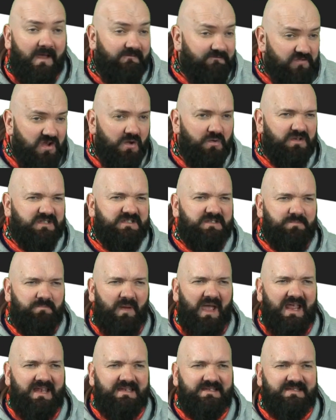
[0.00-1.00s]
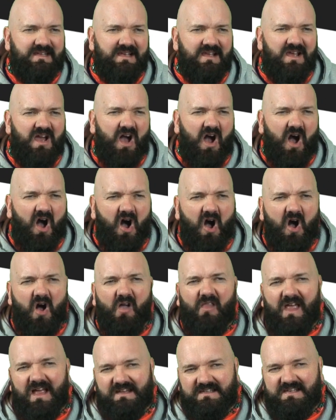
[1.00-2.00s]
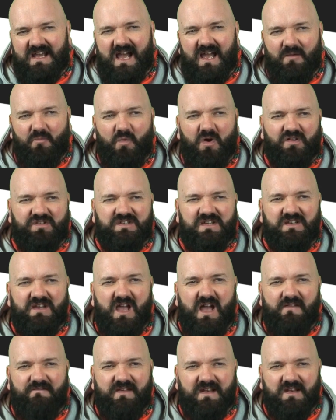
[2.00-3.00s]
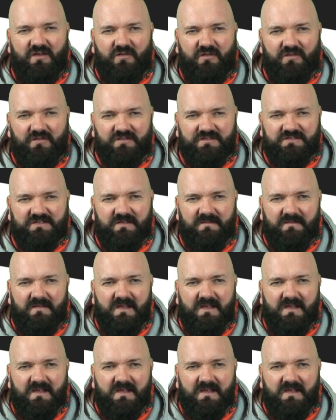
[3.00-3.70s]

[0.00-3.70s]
Viewers spend all that time watching our videos.